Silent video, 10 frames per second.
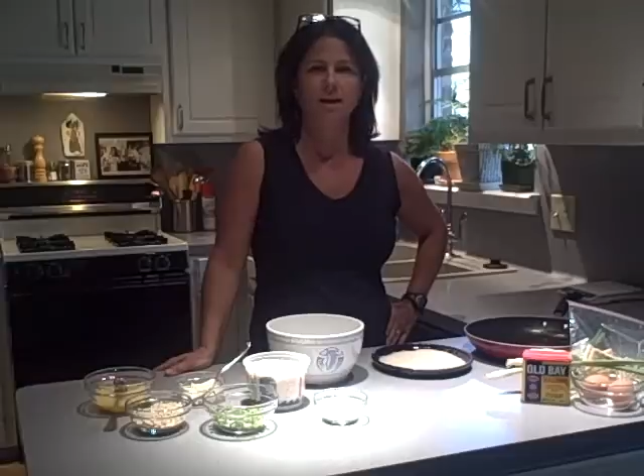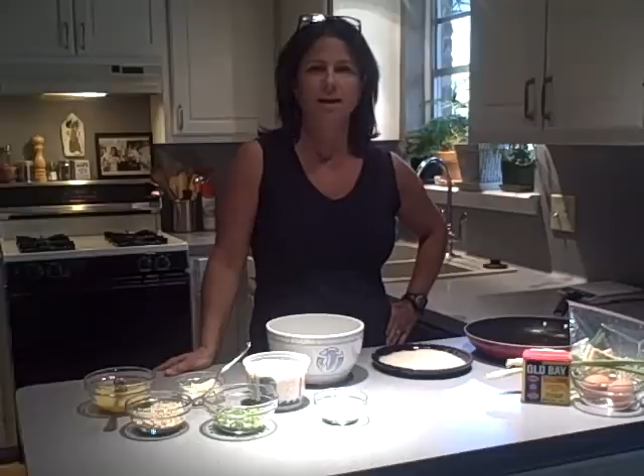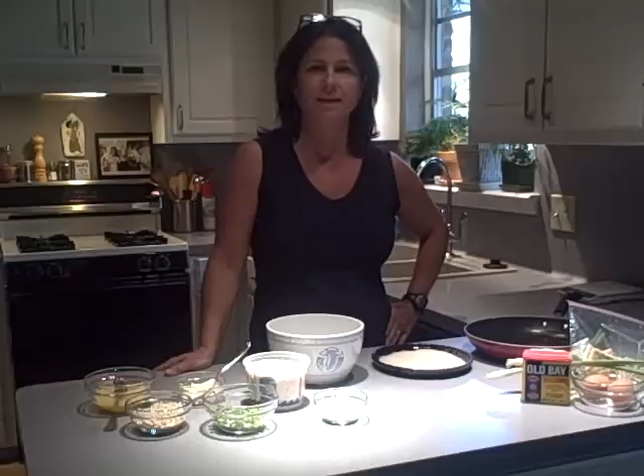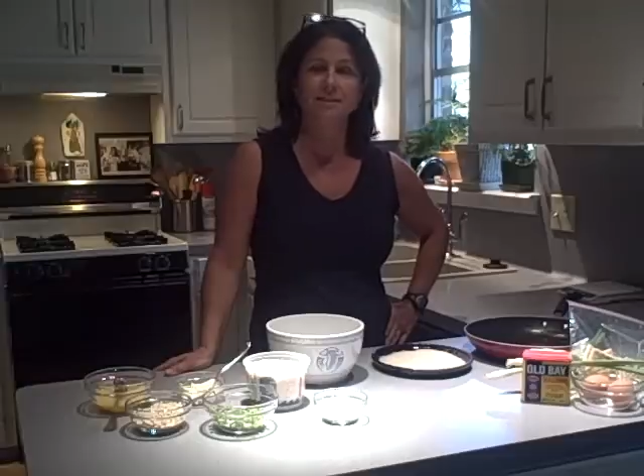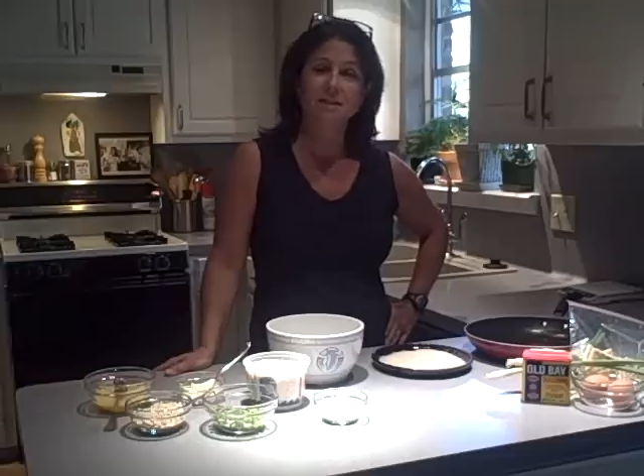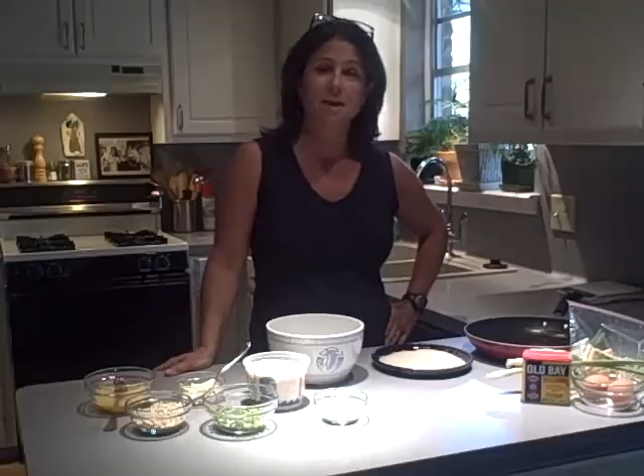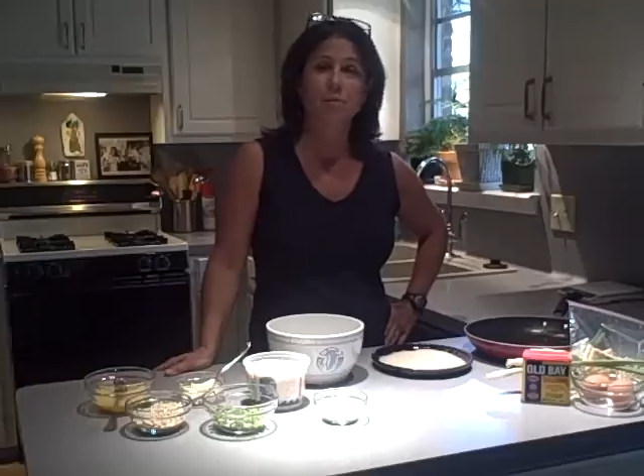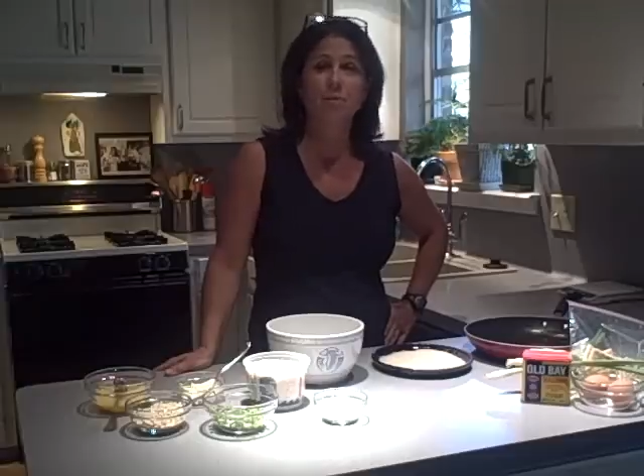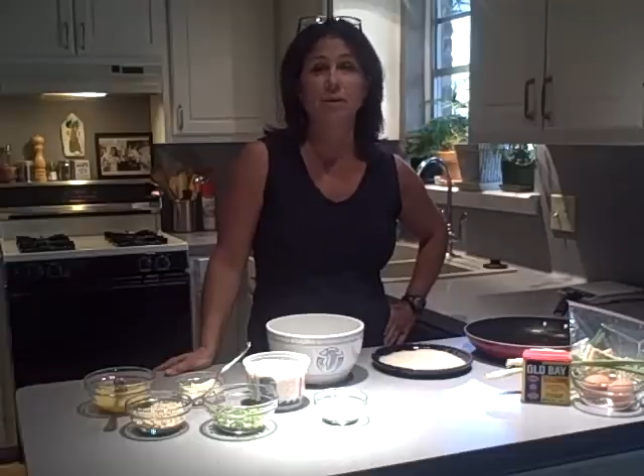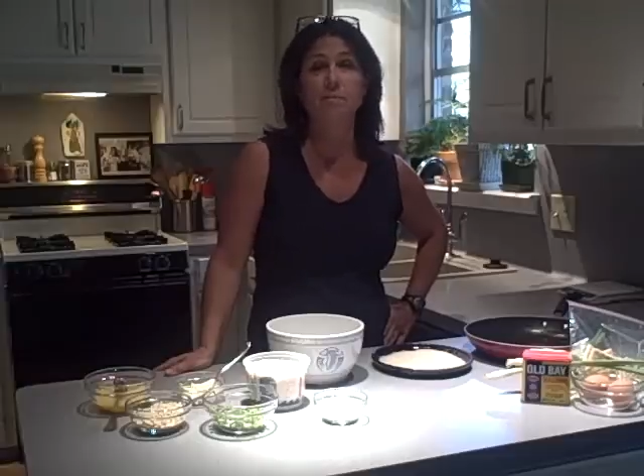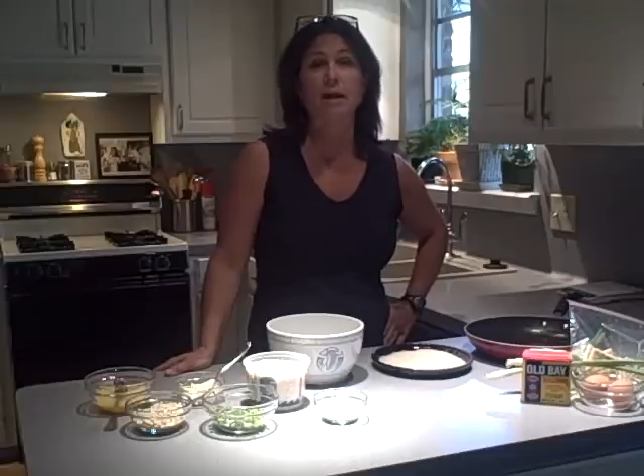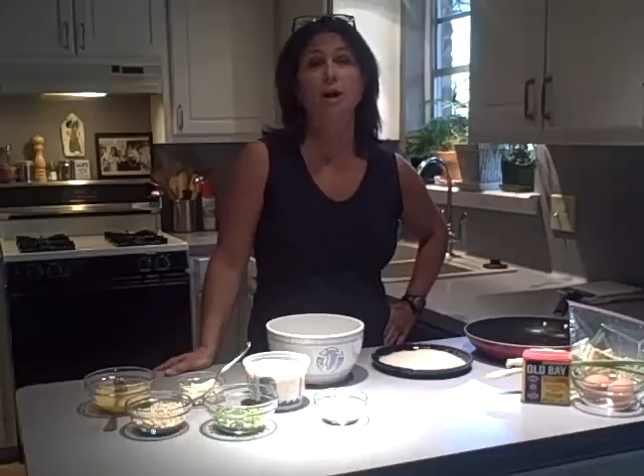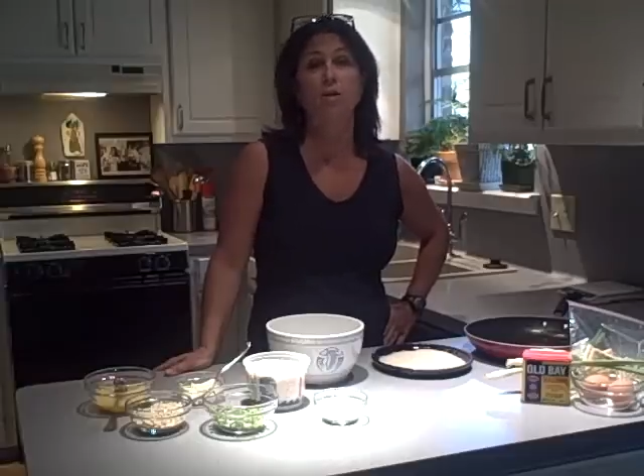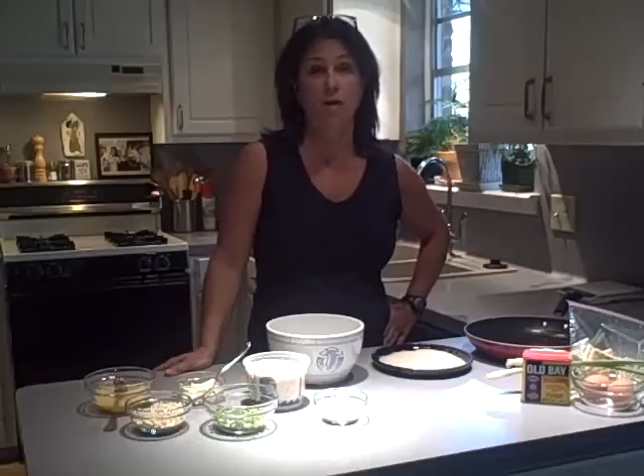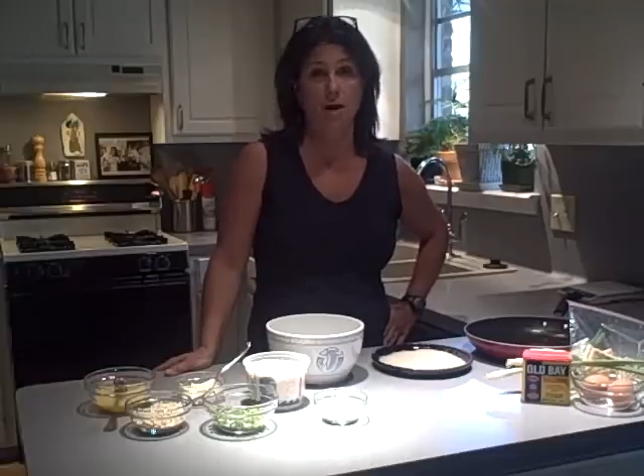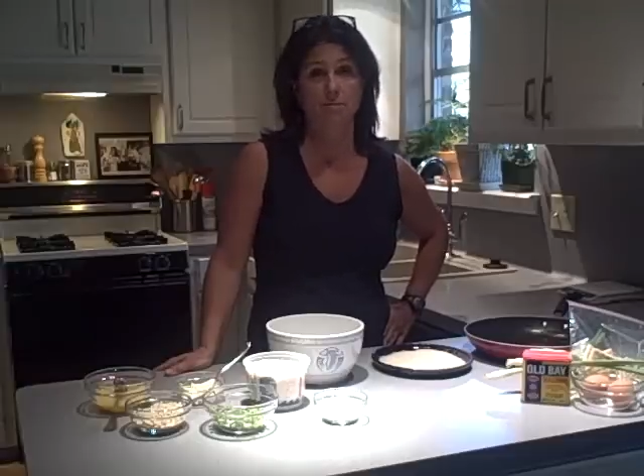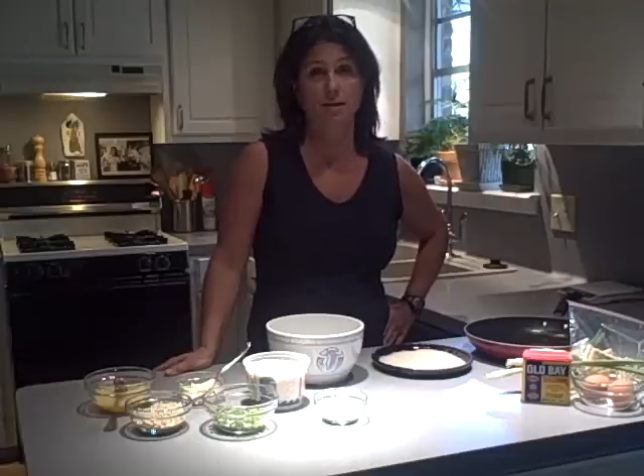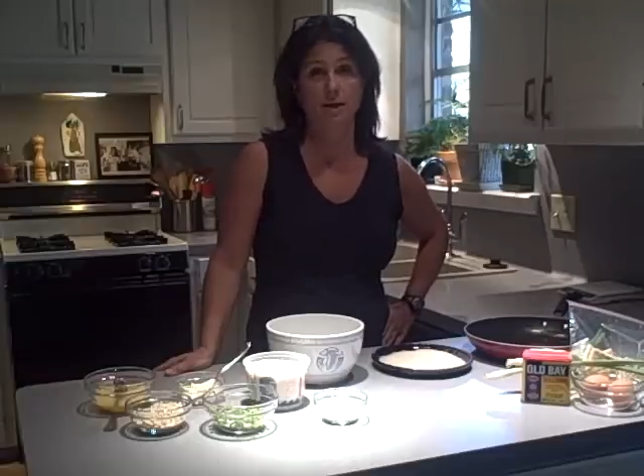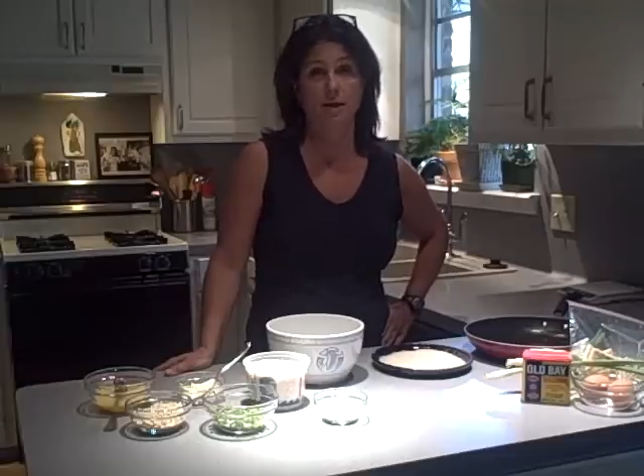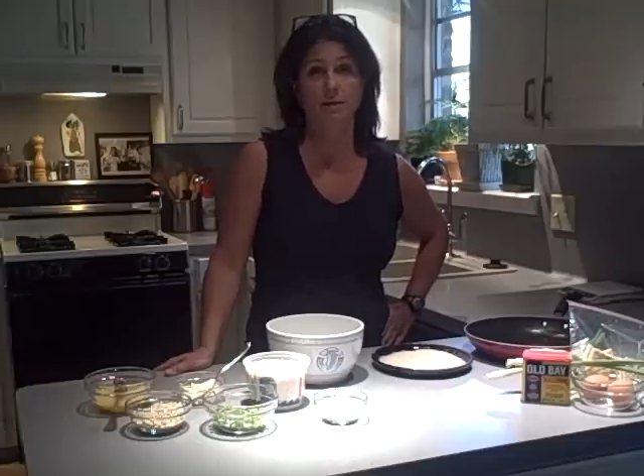Hi, today we're going to make
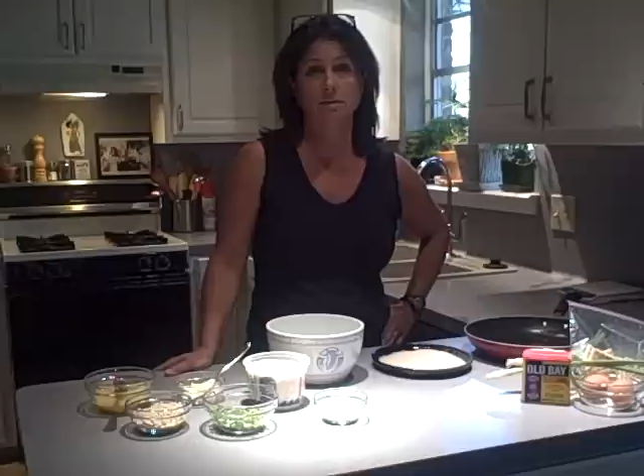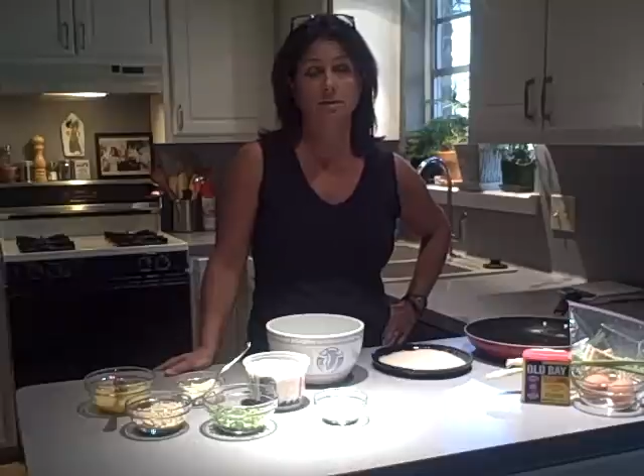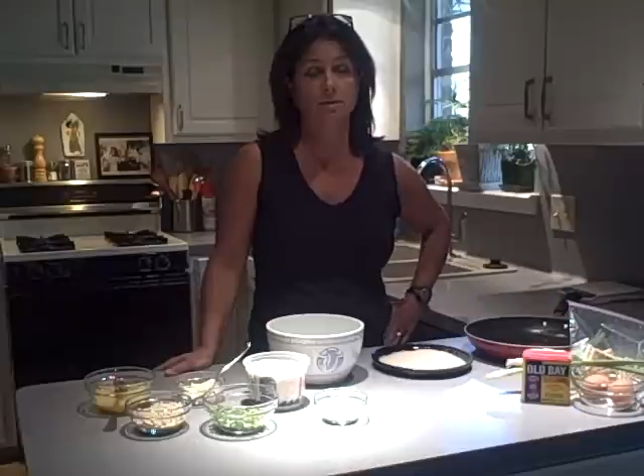crab cakes.